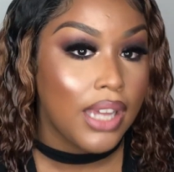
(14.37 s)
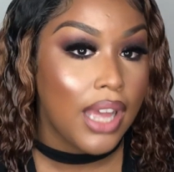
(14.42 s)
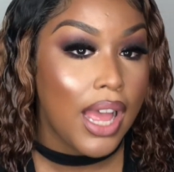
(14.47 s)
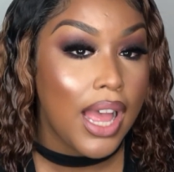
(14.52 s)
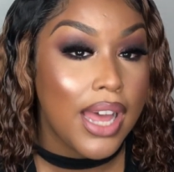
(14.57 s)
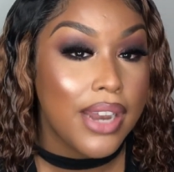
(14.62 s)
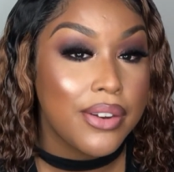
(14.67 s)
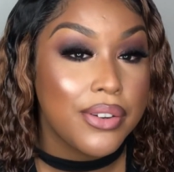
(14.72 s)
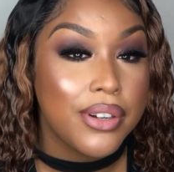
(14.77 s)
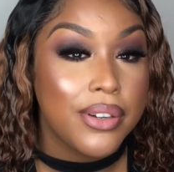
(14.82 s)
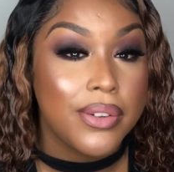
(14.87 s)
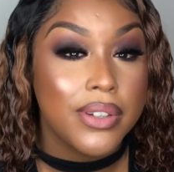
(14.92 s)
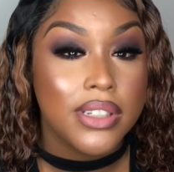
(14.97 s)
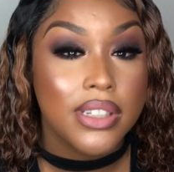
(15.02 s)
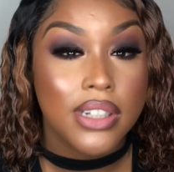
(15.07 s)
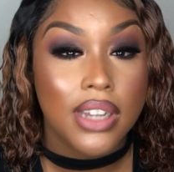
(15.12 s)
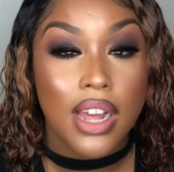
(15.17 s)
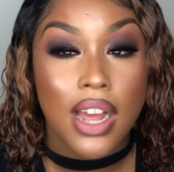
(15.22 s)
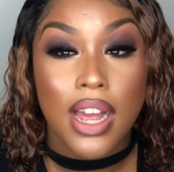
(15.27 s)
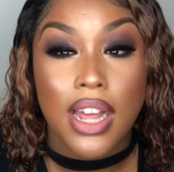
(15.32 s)
I don't know what
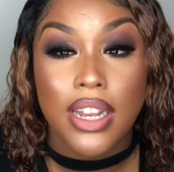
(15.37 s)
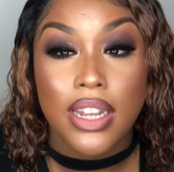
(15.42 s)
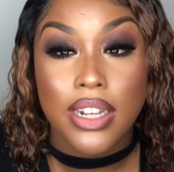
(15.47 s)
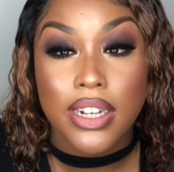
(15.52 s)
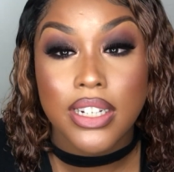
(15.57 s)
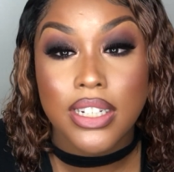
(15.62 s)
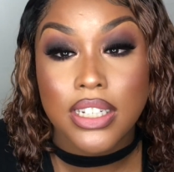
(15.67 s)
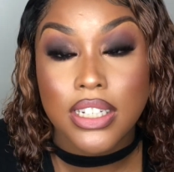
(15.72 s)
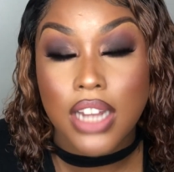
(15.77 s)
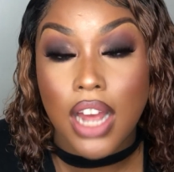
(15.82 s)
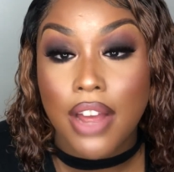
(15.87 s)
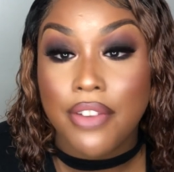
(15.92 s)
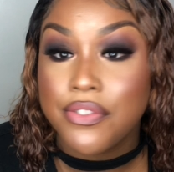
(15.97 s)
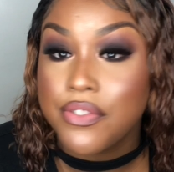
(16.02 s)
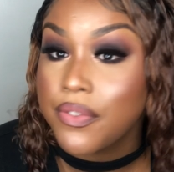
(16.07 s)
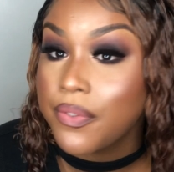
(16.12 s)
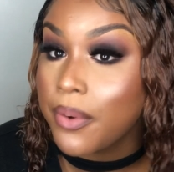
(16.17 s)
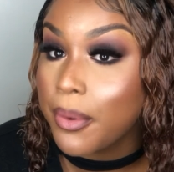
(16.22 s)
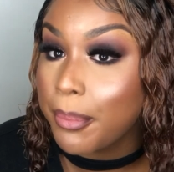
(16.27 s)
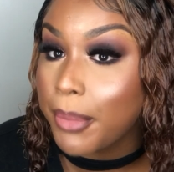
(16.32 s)
to call it. It's
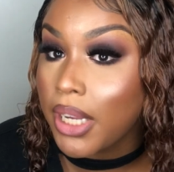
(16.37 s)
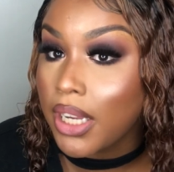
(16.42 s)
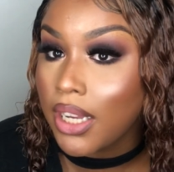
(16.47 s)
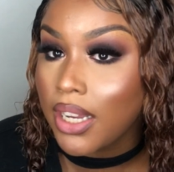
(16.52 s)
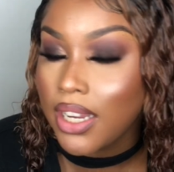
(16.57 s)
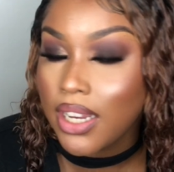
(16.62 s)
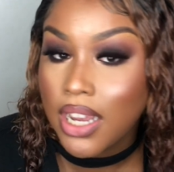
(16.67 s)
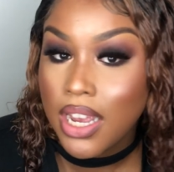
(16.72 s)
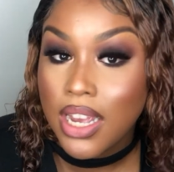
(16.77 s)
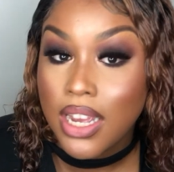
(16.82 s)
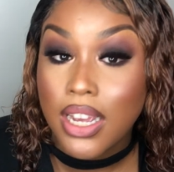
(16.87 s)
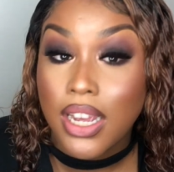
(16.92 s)
soft for me.